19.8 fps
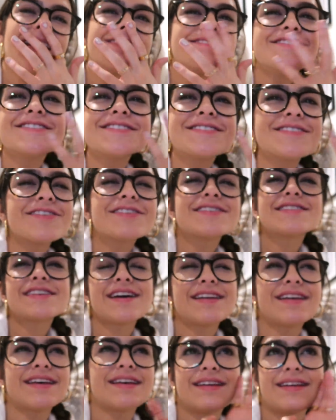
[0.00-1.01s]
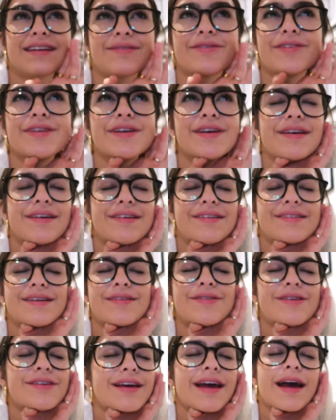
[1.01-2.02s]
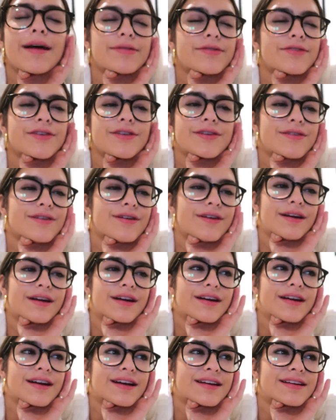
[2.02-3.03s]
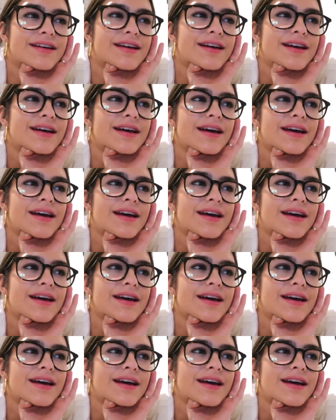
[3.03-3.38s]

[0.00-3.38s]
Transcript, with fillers: i'm just so excited and i'm really i'm really happy for the new year and